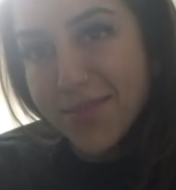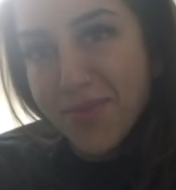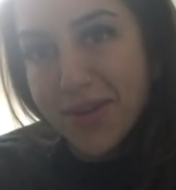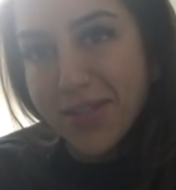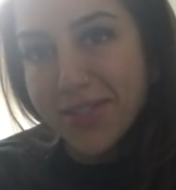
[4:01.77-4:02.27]
is a
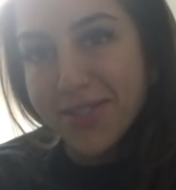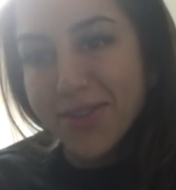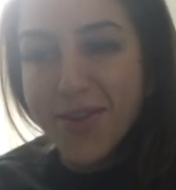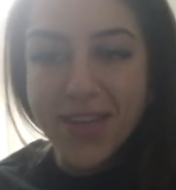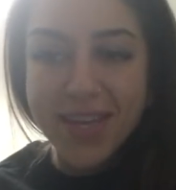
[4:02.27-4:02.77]
pretty good
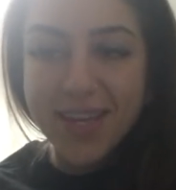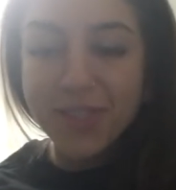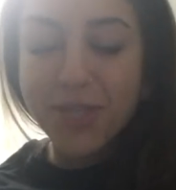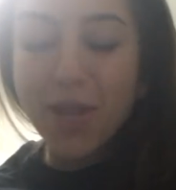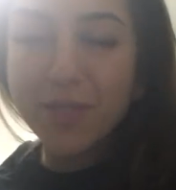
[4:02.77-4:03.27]

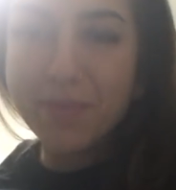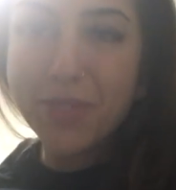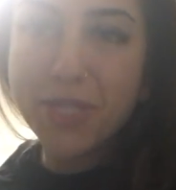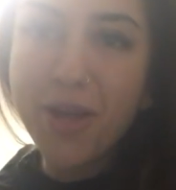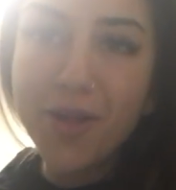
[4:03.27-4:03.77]
circuit. Shout out to
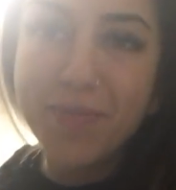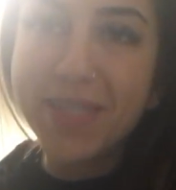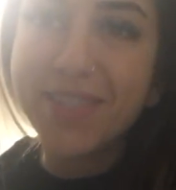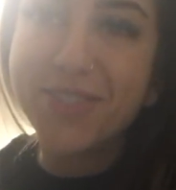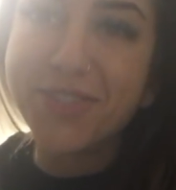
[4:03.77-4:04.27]
Michelle
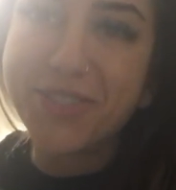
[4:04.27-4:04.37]
because